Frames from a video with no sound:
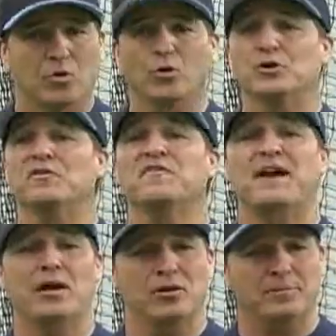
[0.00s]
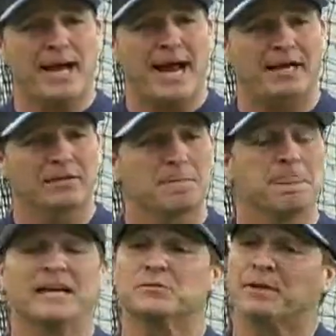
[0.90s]
or you foul it back,
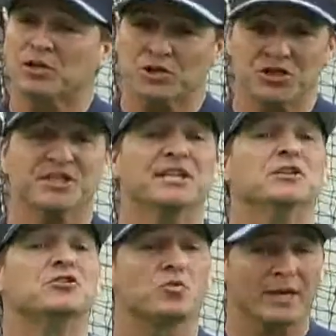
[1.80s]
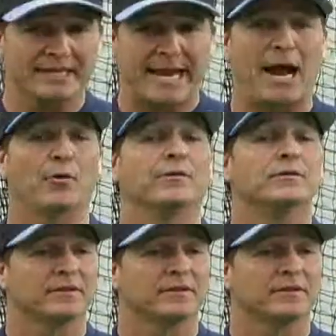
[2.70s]
it's because you didn't swing down